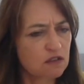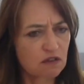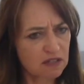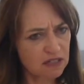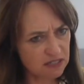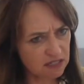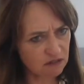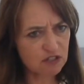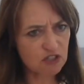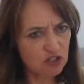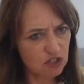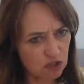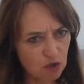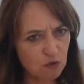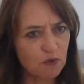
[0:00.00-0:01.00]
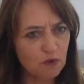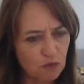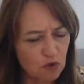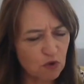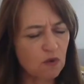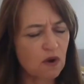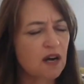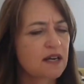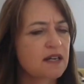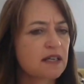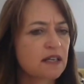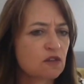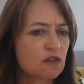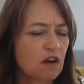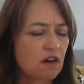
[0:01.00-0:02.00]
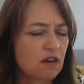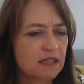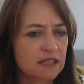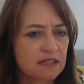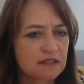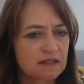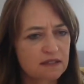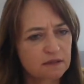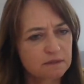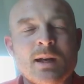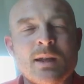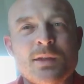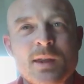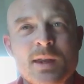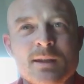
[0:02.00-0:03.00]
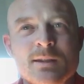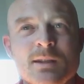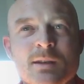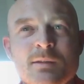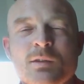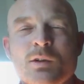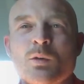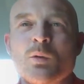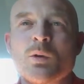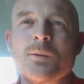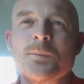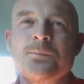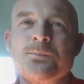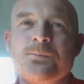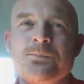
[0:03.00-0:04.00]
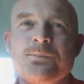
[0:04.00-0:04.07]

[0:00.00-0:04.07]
Not necessarily just you, but more widely your colleagues? I think that's a difficult one.